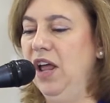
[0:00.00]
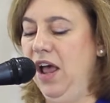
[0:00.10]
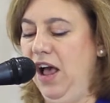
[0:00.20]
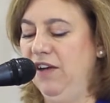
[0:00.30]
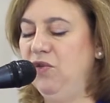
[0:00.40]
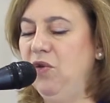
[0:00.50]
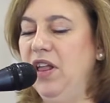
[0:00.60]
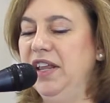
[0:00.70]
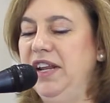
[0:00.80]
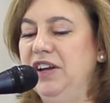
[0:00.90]
of
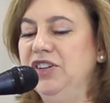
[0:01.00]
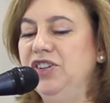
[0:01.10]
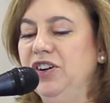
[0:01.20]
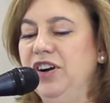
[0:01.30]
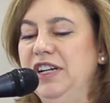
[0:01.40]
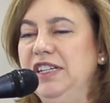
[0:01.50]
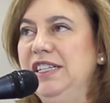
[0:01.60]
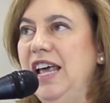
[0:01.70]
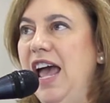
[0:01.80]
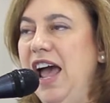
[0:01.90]
quality assurance
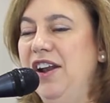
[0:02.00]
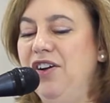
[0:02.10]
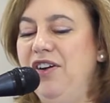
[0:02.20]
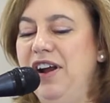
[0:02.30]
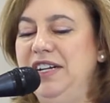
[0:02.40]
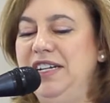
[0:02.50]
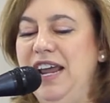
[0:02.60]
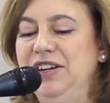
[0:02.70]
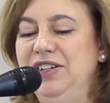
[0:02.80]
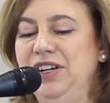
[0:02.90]
and
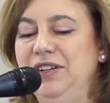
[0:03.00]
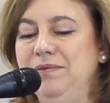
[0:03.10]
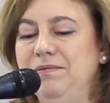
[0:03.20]
accreditation.